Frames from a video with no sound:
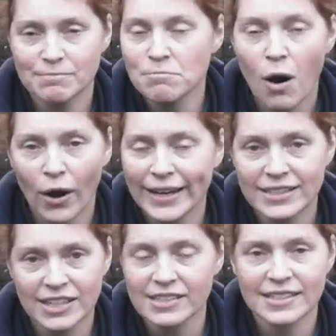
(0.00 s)

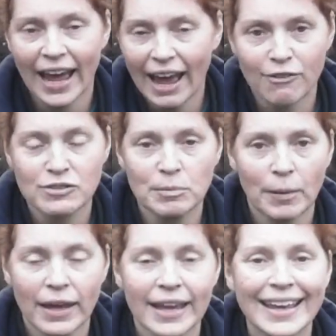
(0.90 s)
Mine doesn't have to
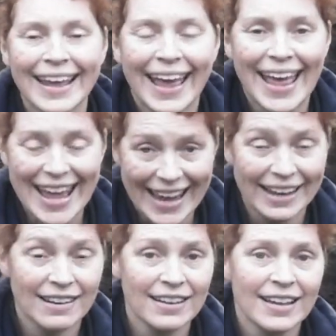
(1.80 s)
be
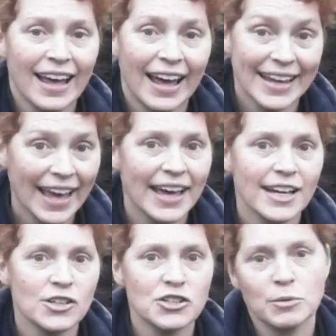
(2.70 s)
in a
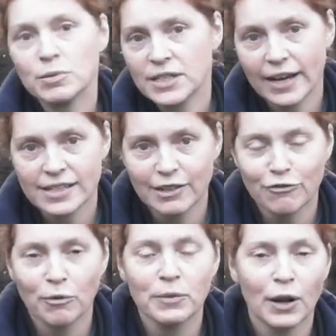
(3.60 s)
cage to protect it
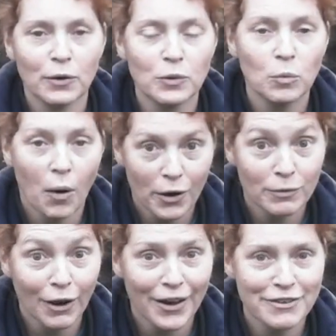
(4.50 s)
from the local
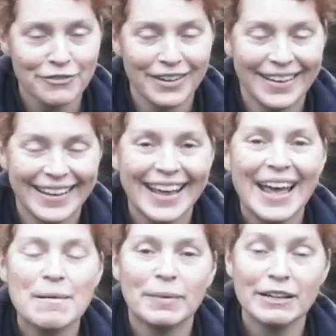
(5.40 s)
wildlife,
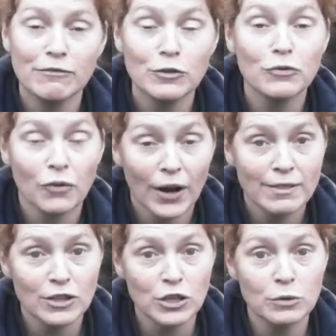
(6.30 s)
but if you
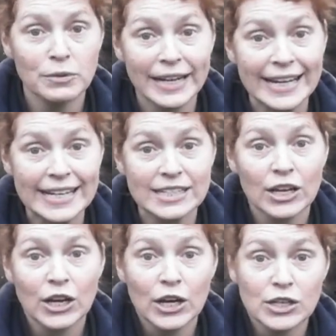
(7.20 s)
find that you need
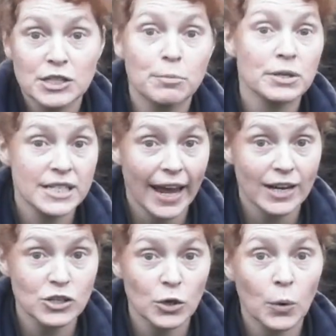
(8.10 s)
to
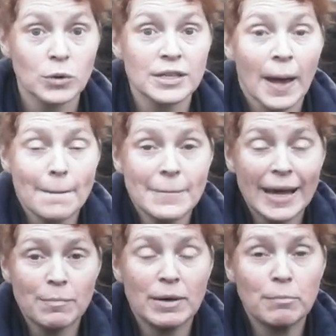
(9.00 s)
protect yours,
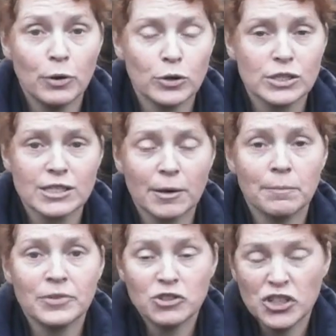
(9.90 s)
maybe put
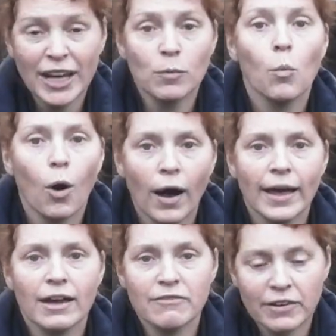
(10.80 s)
some chicken
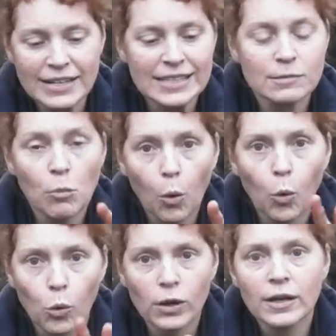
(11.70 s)
wire, very
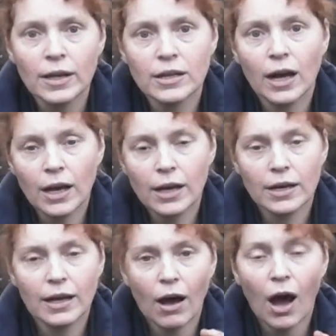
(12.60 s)
small
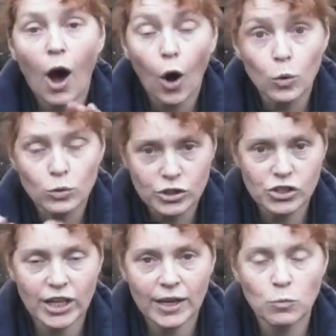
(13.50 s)
hold
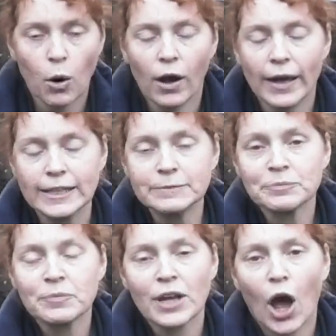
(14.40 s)
chicken wire
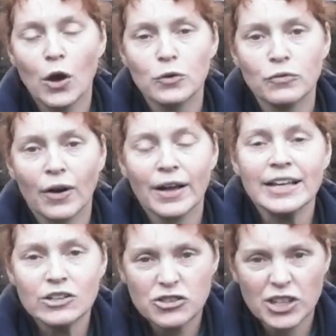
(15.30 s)
over,
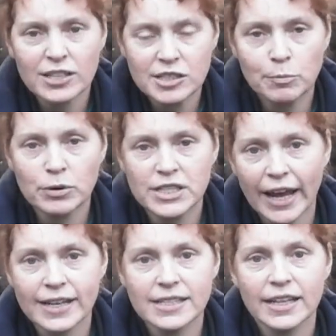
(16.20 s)
just to
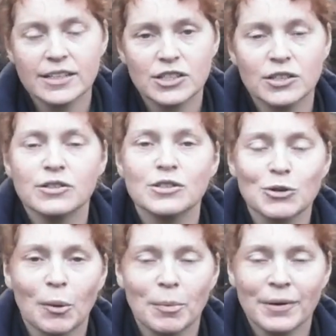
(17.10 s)
protect it, to
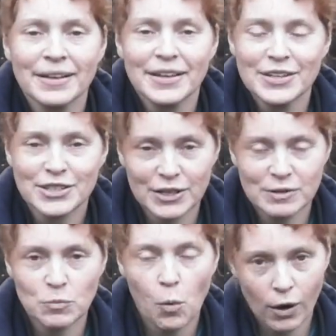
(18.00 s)
stop
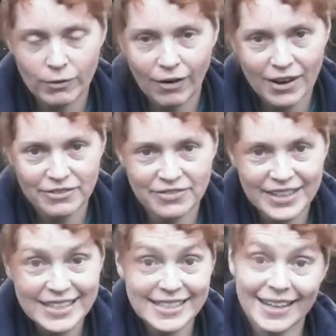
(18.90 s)
certain wildlife
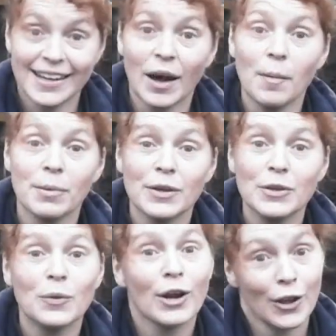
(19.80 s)
digging up
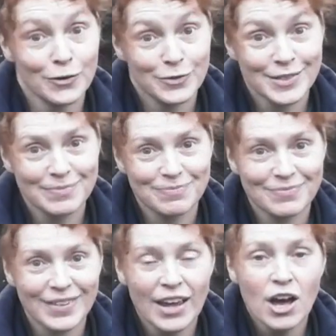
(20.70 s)
your clothes.
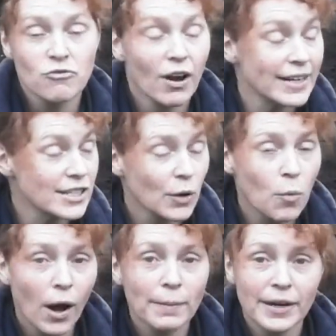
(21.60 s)
Right, so
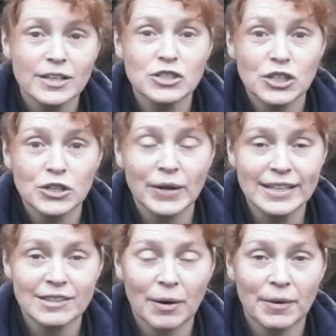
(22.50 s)
what I'm going to do
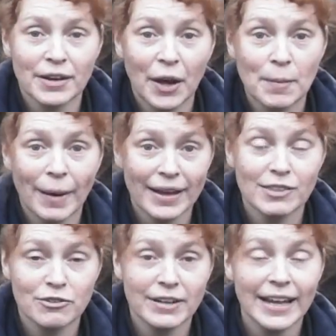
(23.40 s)
is I'm going to go back in
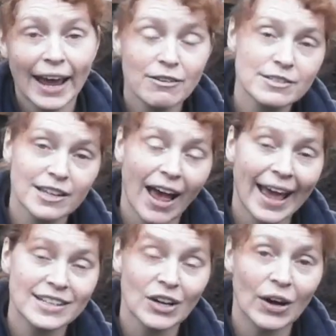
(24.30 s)
the greenhouse
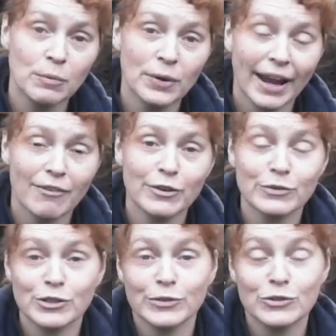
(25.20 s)
and I will carry
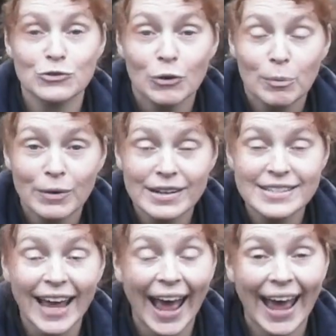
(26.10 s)
on doing the
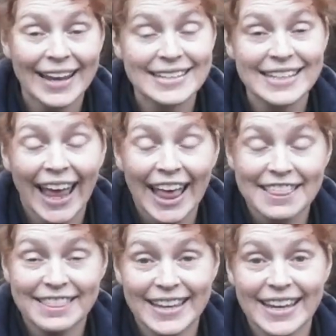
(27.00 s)
strawberries and
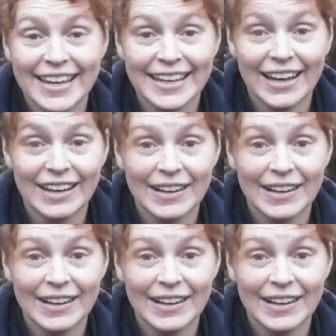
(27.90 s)
the